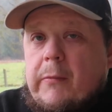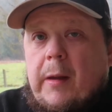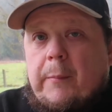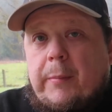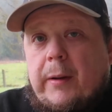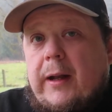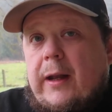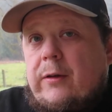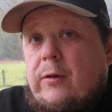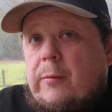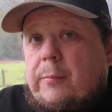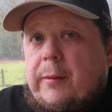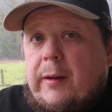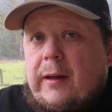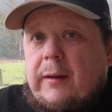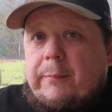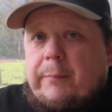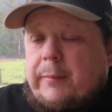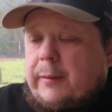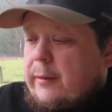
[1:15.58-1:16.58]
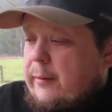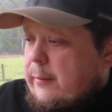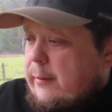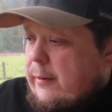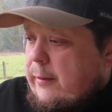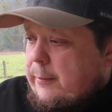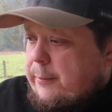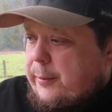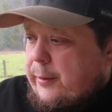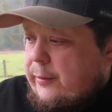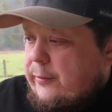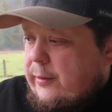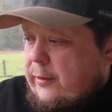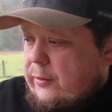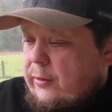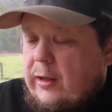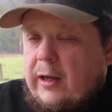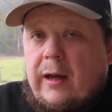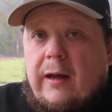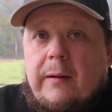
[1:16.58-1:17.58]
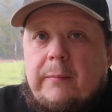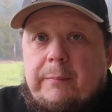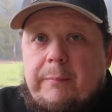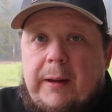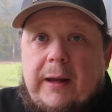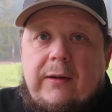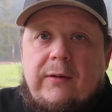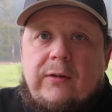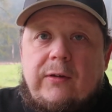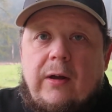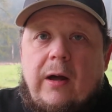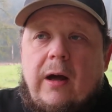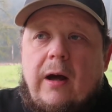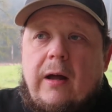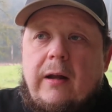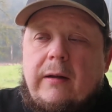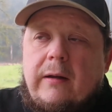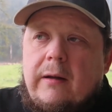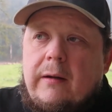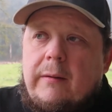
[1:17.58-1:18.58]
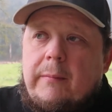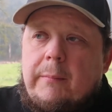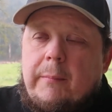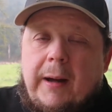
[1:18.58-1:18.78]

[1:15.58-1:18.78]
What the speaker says: But I do build this kit based on